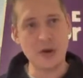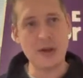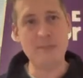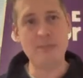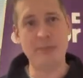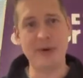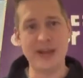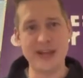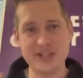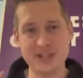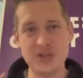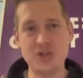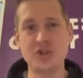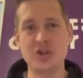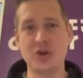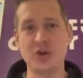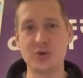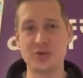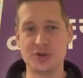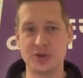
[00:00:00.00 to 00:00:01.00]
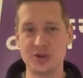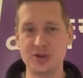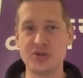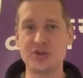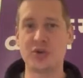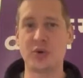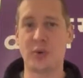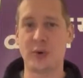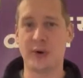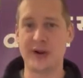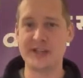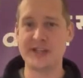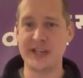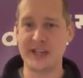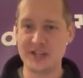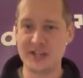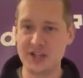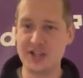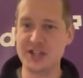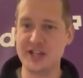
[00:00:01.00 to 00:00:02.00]
embrace user stories
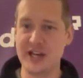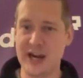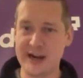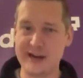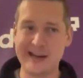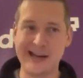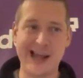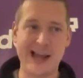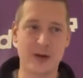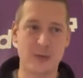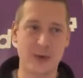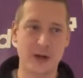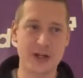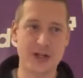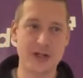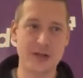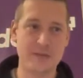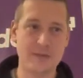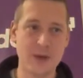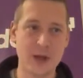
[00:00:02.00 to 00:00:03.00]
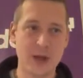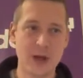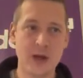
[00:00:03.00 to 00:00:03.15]
as a shared language.